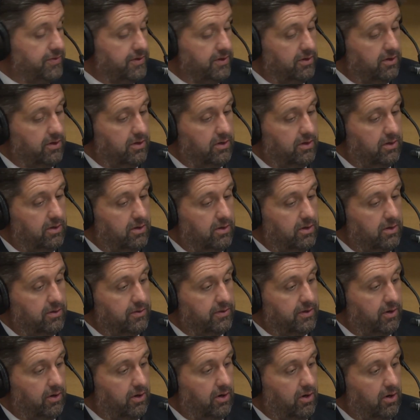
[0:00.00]

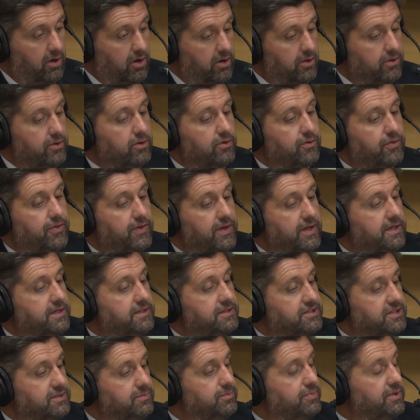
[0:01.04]
There are other
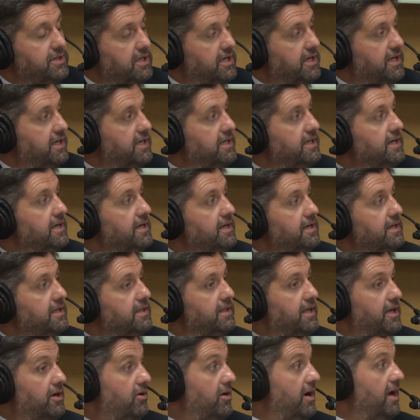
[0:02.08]
things in play
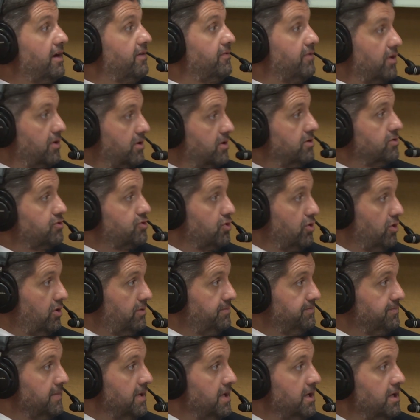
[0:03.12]
that are out of our control.
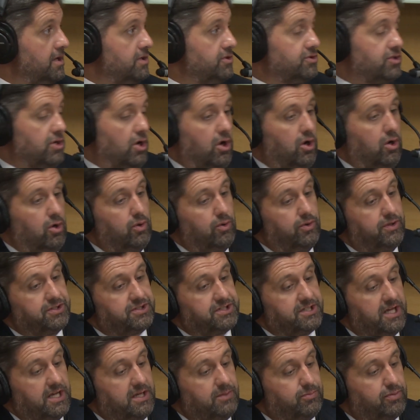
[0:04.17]
So the
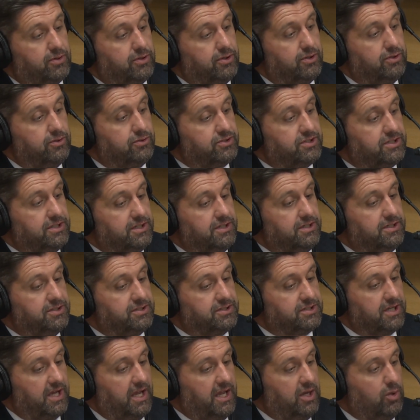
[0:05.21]
state
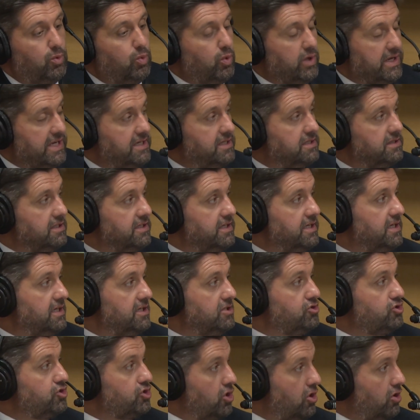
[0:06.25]
produces a weekly
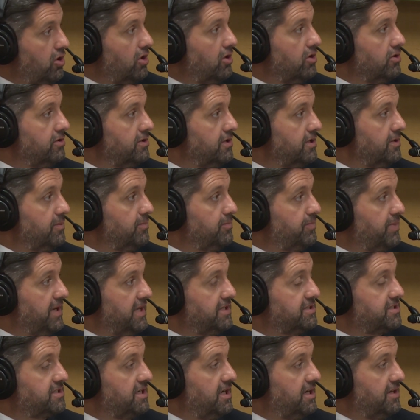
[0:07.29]
chart
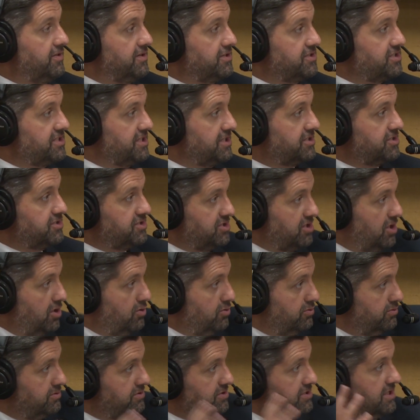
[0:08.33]
based on the 6
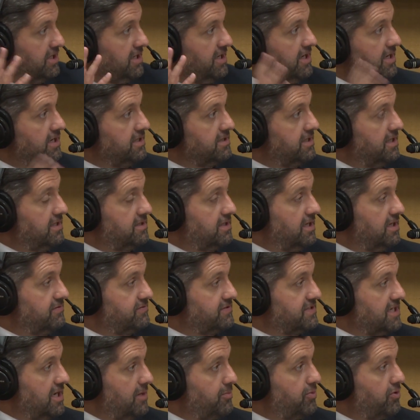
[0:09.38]
zones that they've
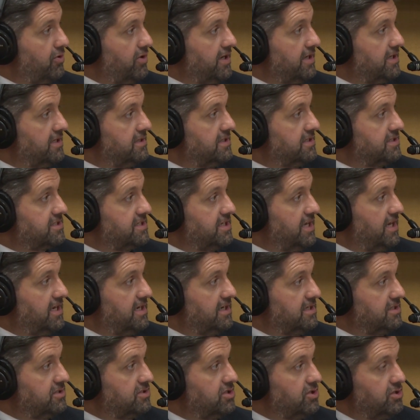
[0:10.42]
separated the state
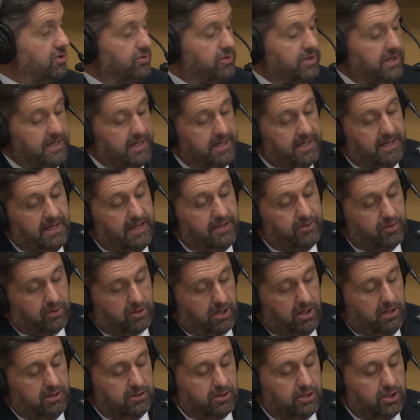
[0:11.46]
into, and they're
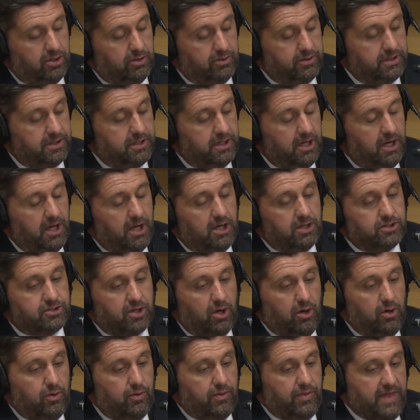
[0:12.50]
color-coded.
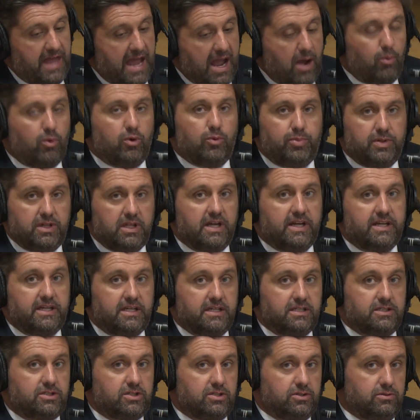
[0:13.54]
So that will play
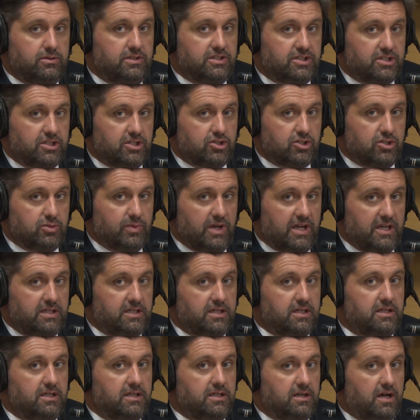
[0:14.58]
into
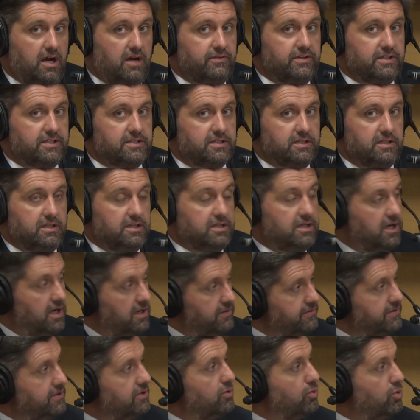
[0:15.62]
decision-making, and obviously the
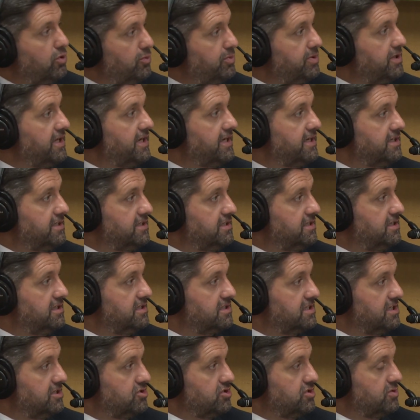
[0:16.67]
governor will play into
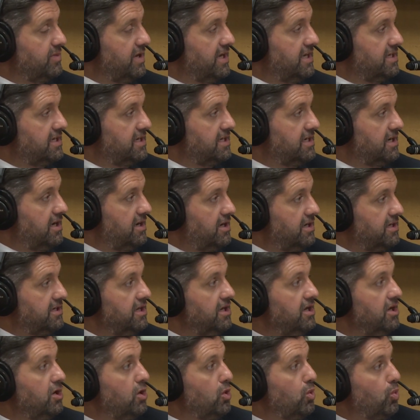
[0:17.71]
decision-making on
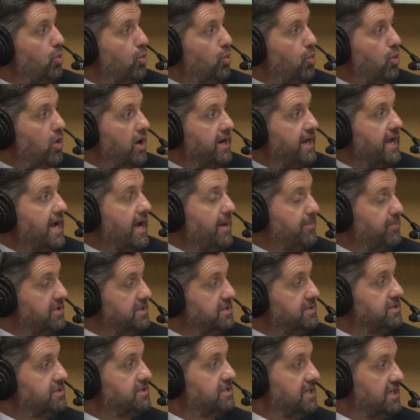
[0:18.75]
what
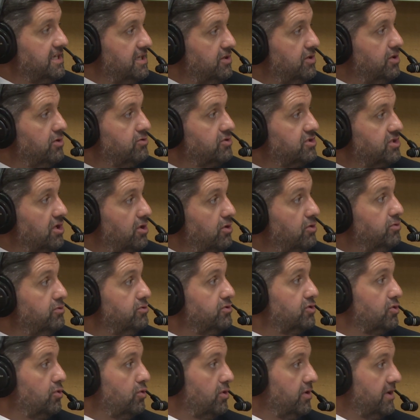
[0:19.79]
happens in those
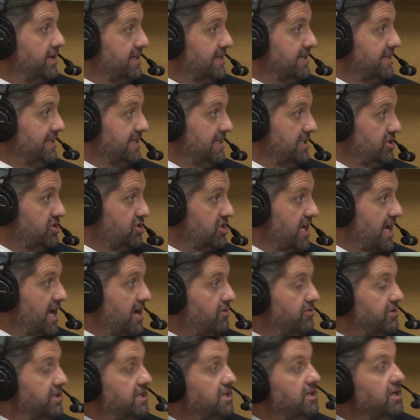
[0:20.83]
zones or in each
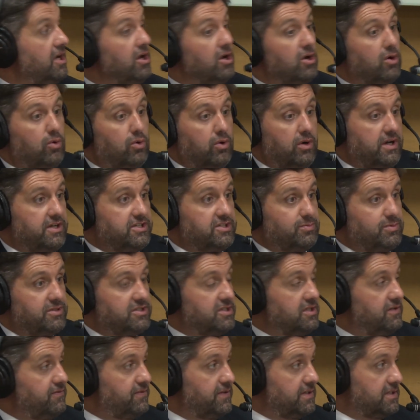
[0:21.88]
county or a
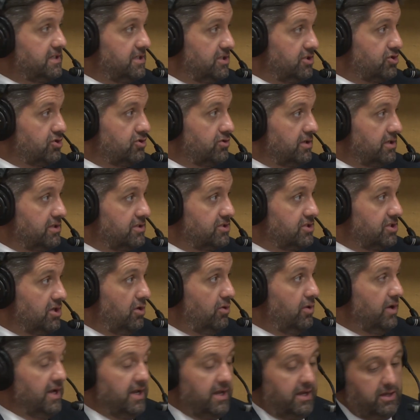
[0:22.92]
specific district.
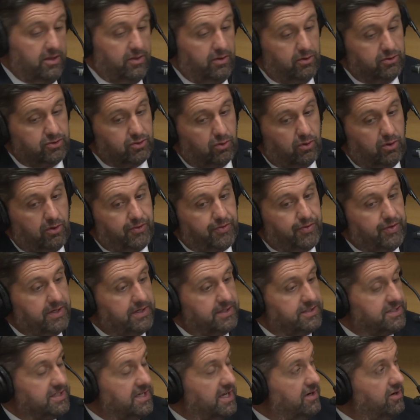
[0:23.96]
So those are all
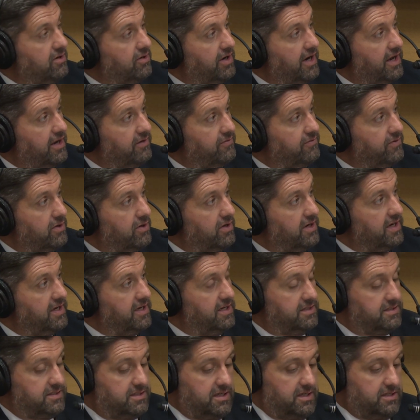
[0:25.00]
things that are out of our
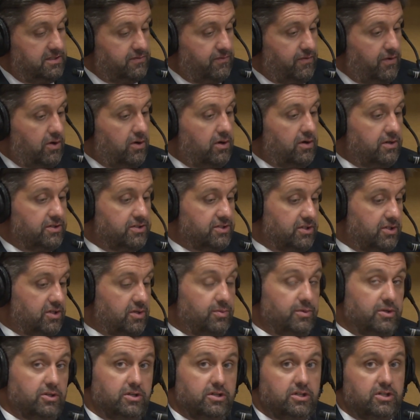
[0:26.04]
hands. As far as the
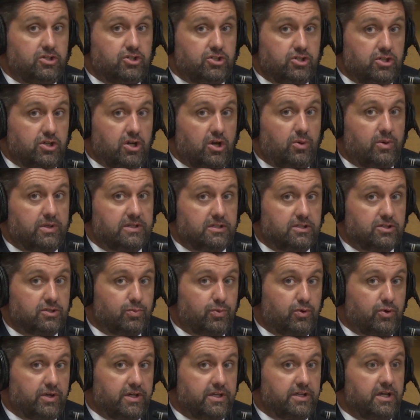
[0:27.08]
community should know at this
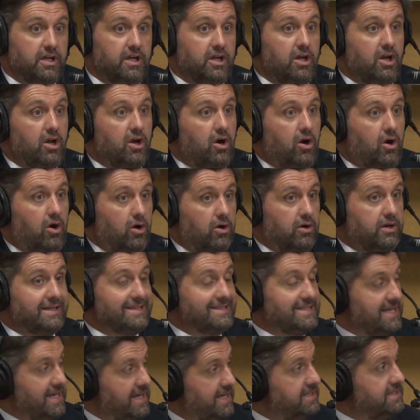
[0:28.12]
point, our
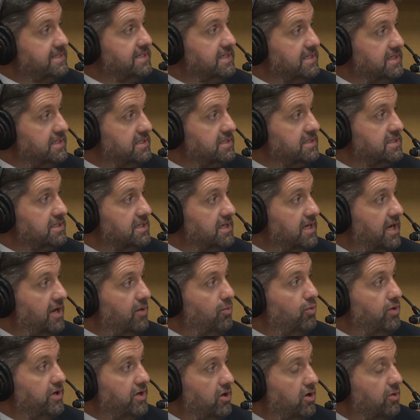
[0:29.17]
intent is,
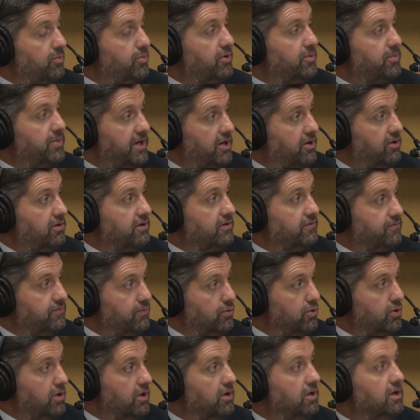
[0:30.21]
and we are preparing
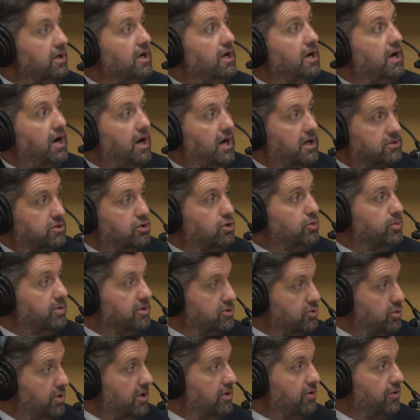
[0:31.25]
for October
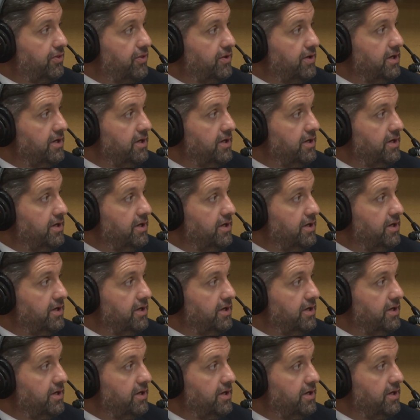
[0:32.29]
12th.